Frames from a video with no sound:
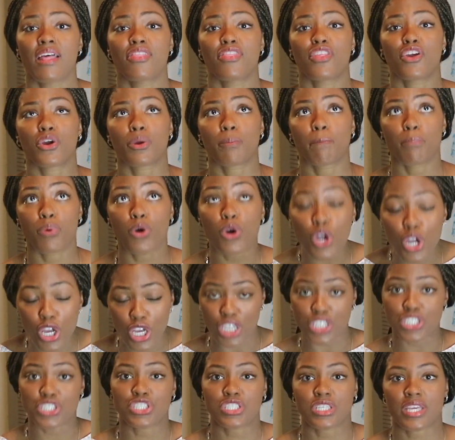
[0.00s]
They're
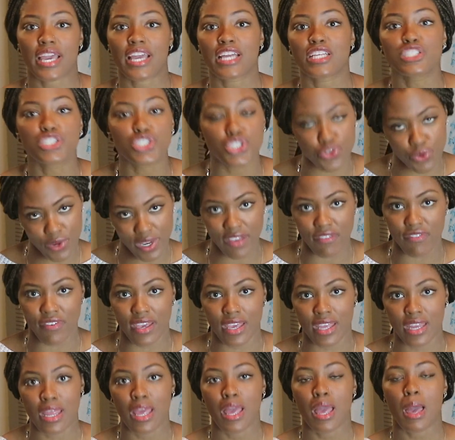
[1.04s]
pushed and
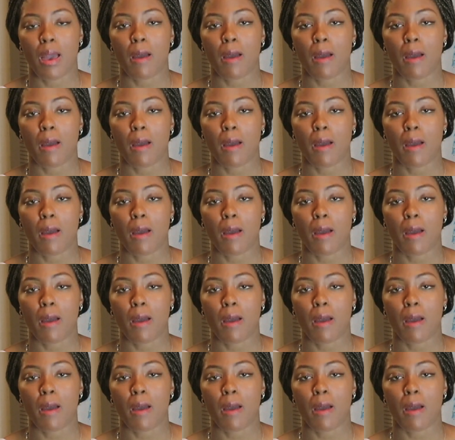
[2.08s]
driven